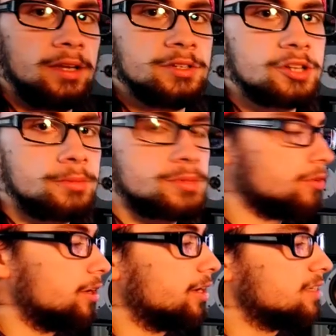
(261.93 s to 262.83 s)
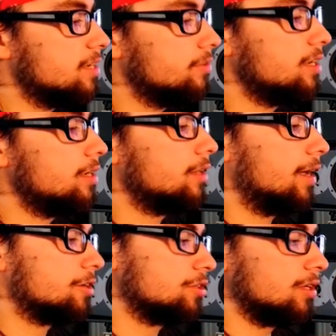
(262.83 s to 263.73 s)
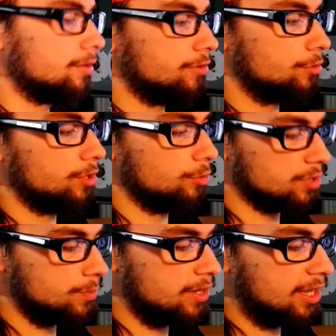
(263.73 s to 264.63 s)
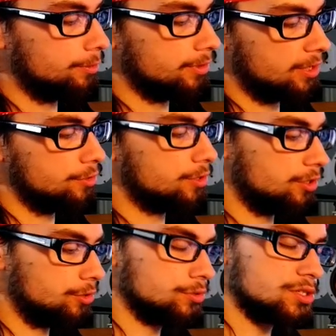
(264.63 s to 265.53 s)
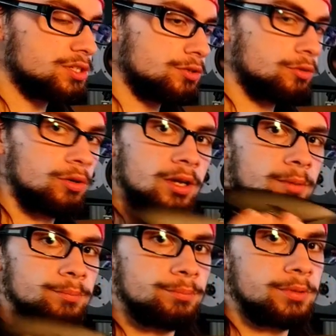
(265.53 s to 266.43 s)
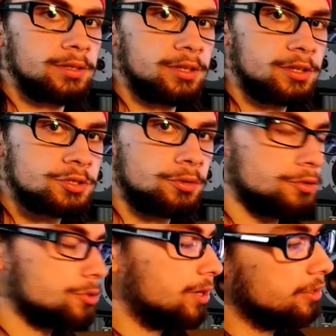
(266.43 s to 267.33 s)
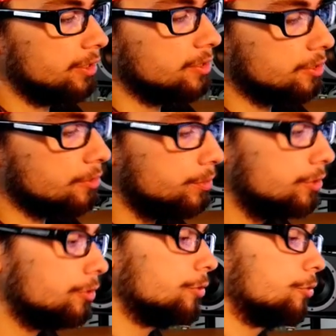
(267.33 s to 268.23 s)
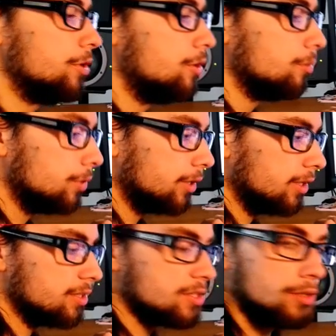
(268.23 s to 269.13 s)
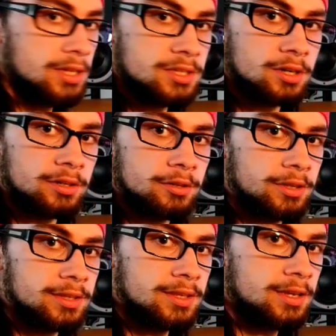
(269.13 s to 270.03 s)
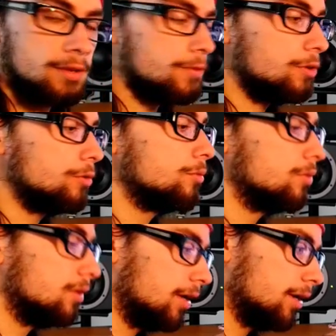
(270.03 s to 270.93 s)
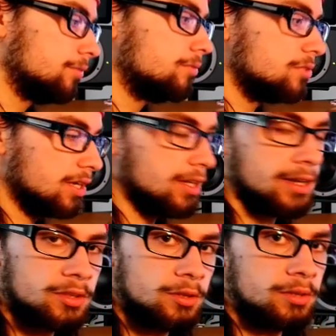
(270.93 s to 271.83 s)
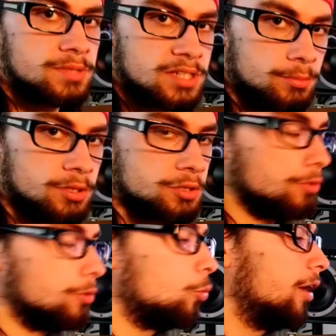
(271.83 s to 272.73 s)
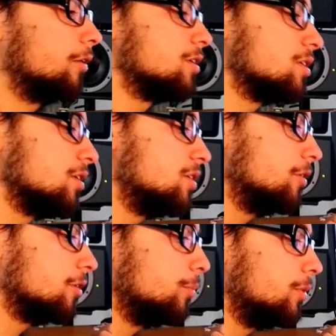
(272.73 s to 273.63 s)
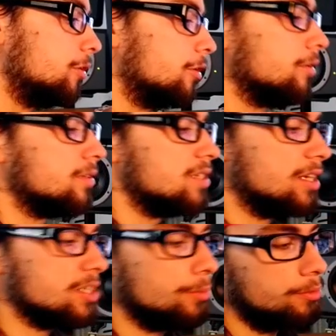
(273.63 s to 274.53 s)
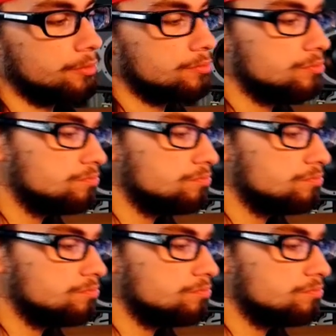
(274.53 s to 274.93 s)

In terms of connectivity, they actually give you a USB cable that you can use to plug the controller directly into the computer, or you can plug it into the dongle that they give you to connect the Steam controller wirelessly to your computer. It takes up about